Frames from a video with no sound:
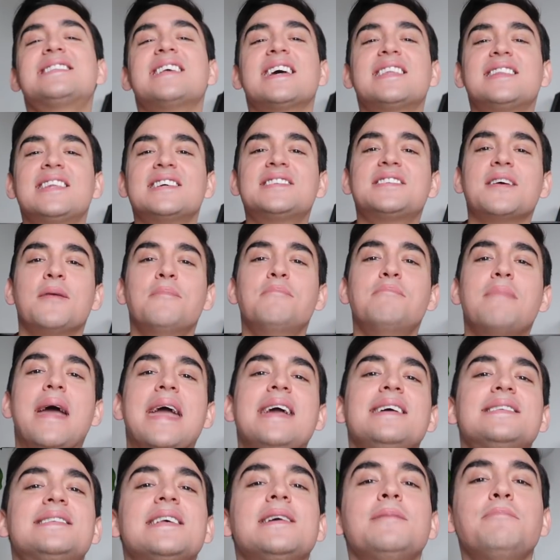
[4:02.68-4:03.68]
It's like this
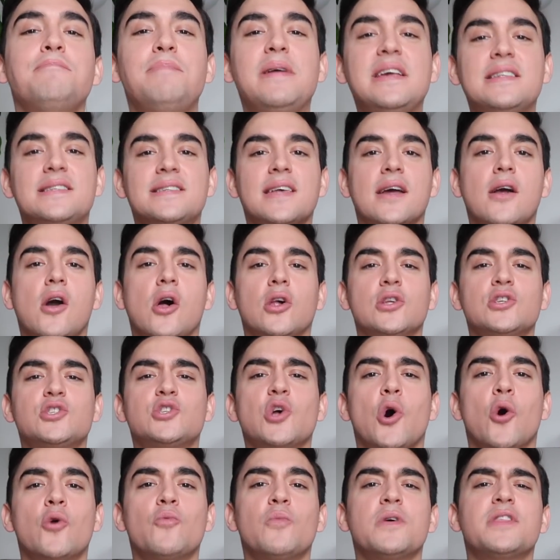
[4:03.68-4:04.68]
amazing pizza
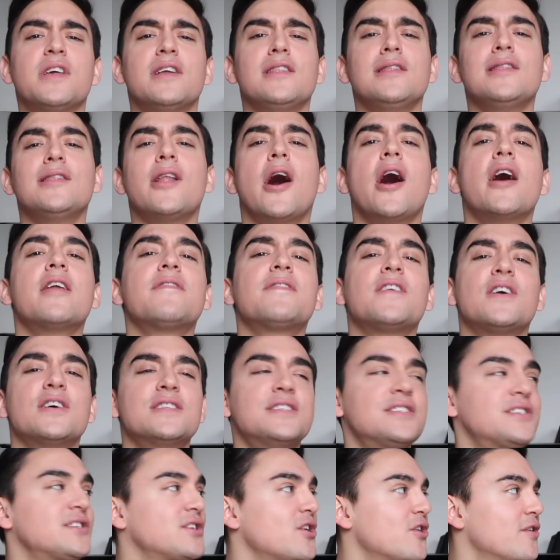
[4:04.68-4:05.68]
calzone with a lot of
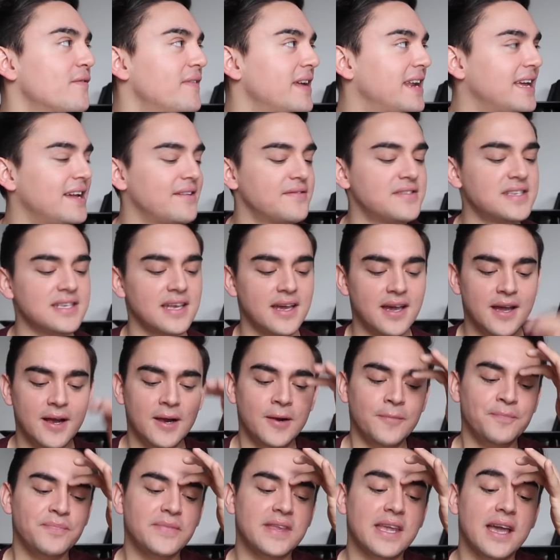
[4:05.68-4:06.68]
conservatives.
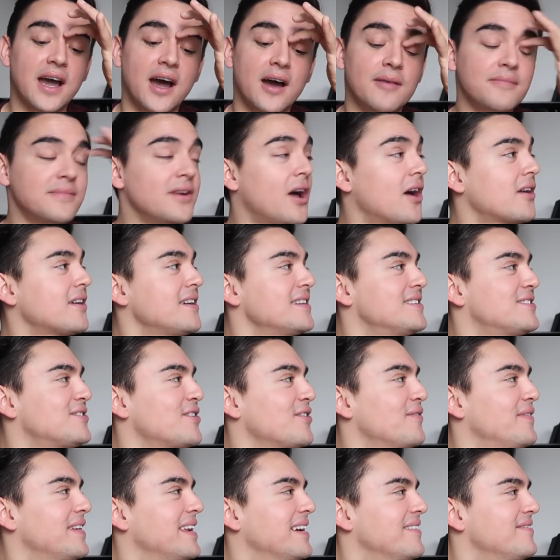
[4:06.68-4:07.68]
Uh, not
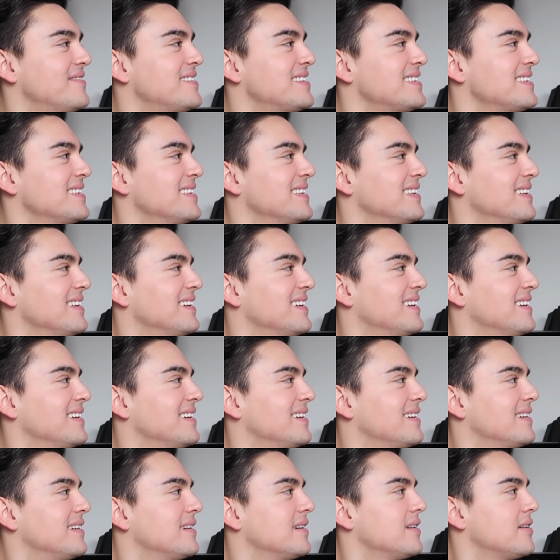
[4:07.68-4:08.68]
conservatives.
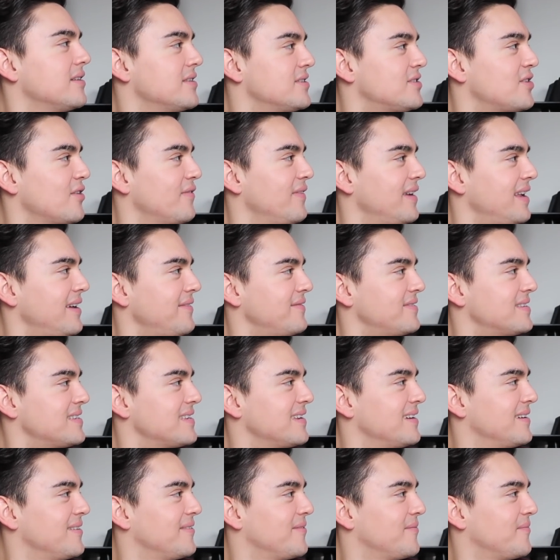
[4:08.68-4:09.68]
Mm-hmm.
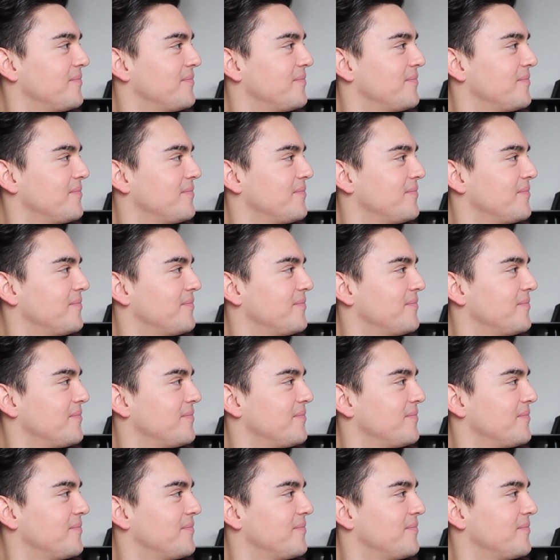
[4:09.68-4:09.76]
Conservatives.